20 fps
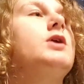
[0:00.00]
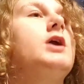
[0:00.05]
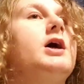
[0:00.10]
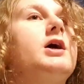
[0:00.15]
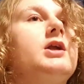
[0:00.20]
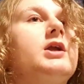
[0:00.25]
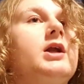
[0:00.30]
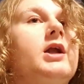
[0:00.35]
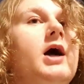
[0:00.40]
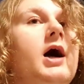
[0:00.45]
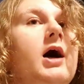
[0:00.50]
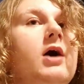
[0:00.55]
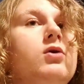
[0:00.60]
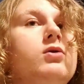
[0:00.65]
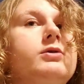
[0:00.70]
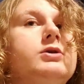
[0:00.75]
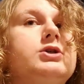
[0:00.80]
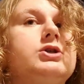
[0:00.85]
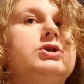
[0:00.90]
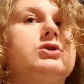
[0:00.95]
you died in a
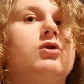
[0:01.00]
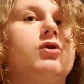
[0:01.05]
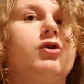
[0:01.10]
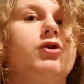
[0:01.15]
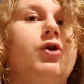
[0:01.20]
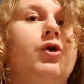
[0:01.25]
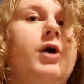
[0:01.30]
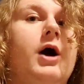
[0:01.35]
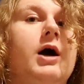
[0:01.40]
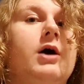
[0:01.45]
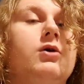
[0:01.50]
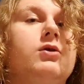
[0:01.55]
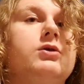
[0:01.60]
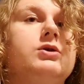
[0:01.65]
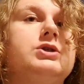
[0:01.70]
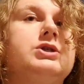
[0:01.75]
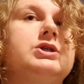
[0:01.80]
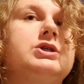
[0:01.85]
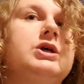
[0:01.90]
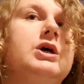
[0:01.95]
house or your
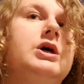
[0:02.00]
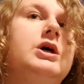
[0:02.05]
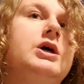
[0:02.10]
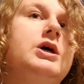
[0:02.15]
house,